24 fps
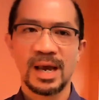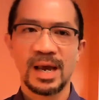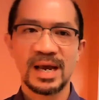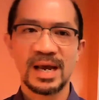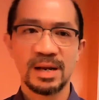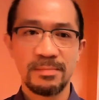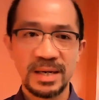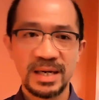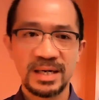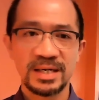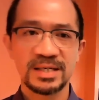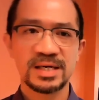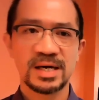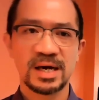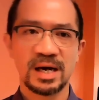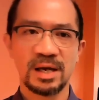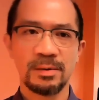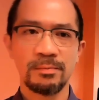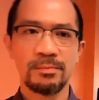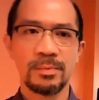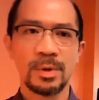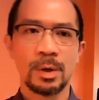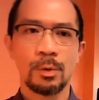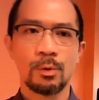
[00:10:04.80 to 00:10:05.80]
At the
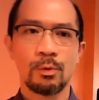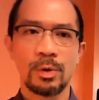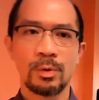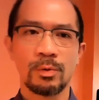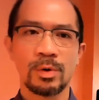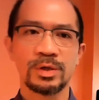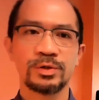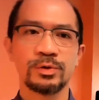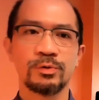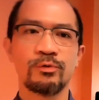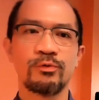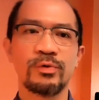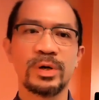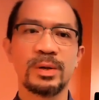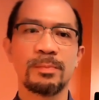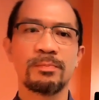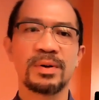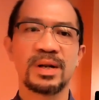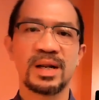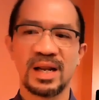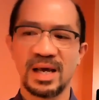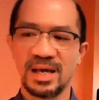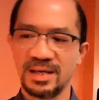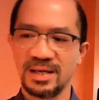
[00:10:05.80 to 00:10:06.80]
meantime, we want to
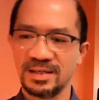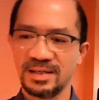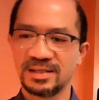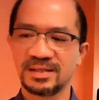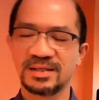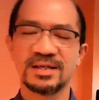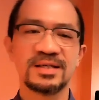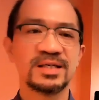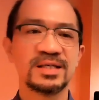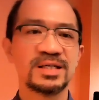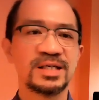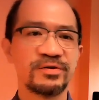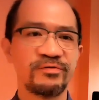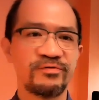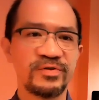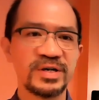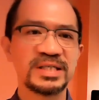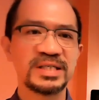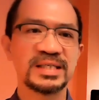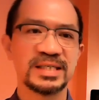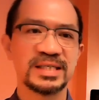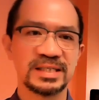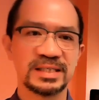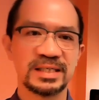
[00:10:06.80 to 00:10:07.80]
replace the
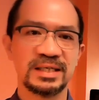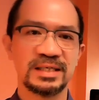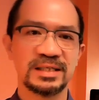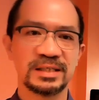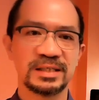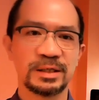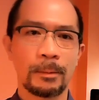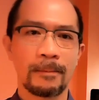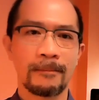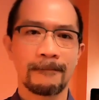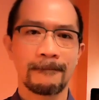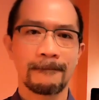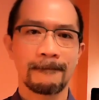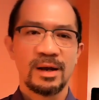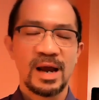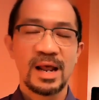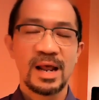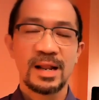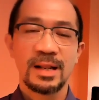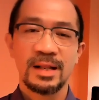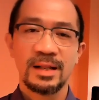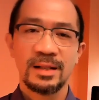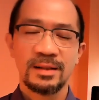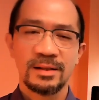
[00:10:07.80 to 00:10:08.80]
deficiencies.
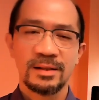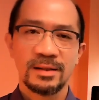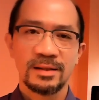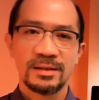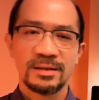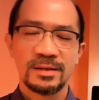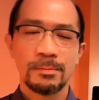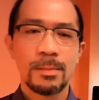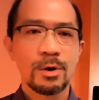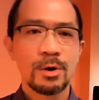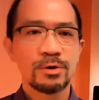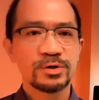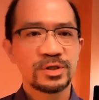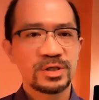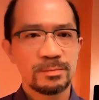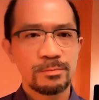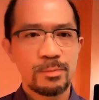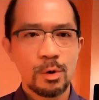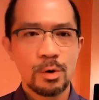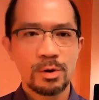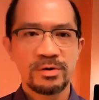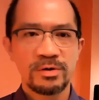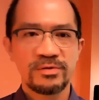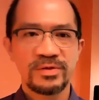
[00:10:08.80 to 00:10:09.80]
And the most
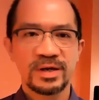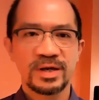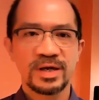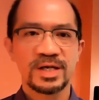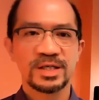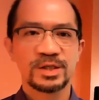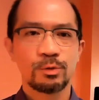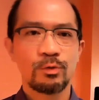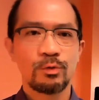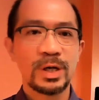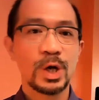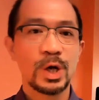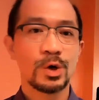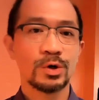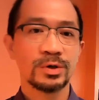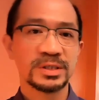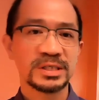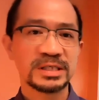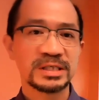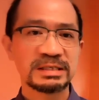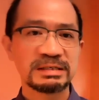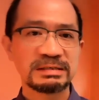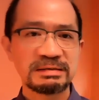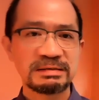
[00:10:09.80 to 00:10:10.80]
important thing is we
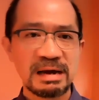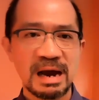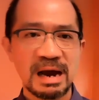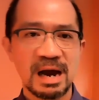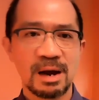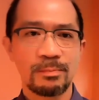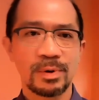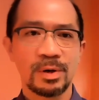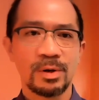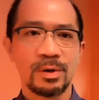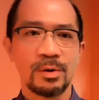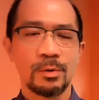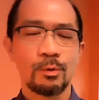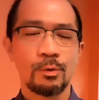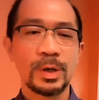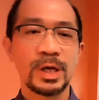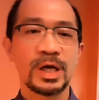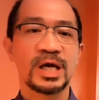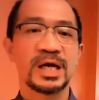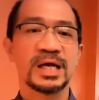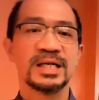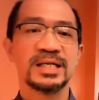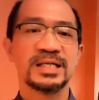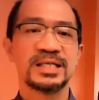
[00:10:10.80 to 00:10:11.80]
don't stop.
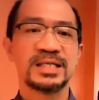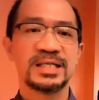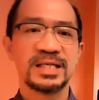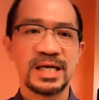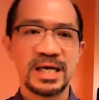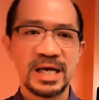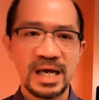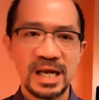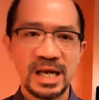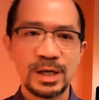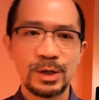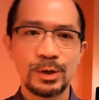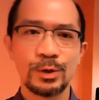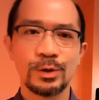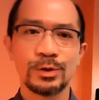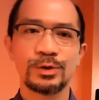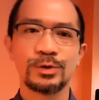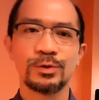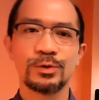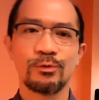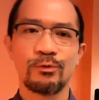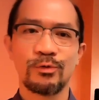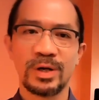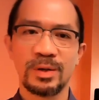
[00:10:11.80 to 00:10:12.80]
We
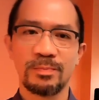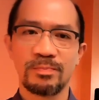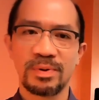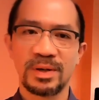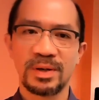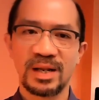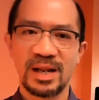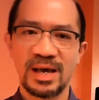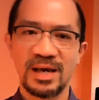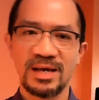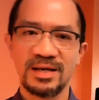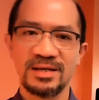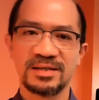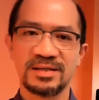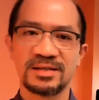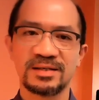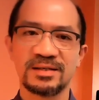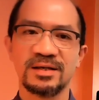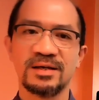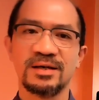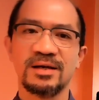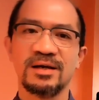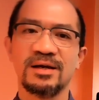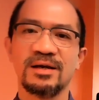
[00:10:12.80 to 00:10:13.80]
continue to
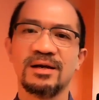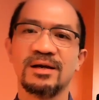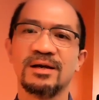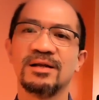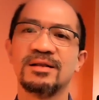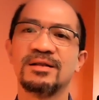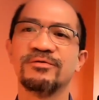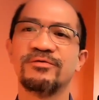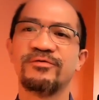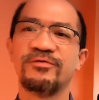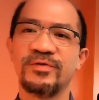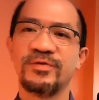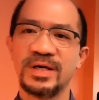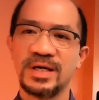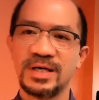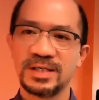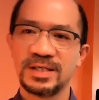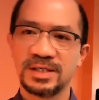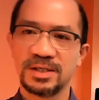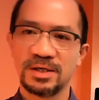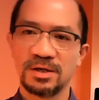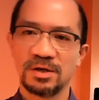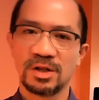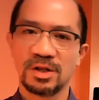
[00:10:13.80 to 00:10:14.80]
replace the
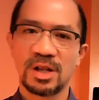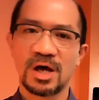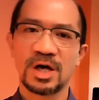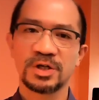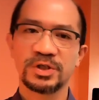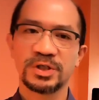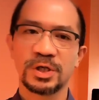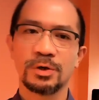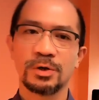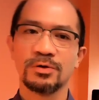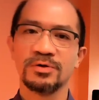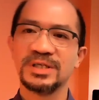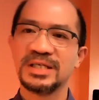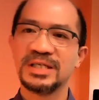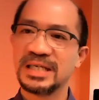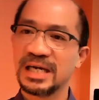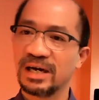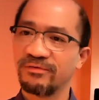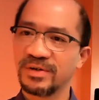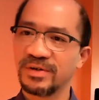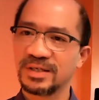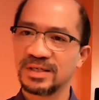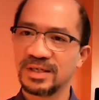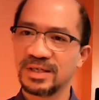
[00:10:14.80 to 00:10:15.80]
physiological
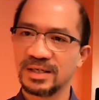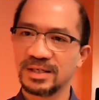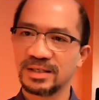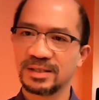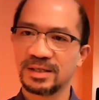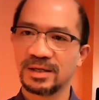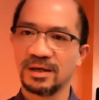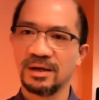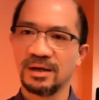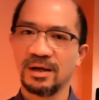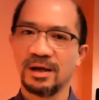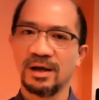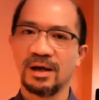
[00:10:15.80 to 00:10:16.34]
deficit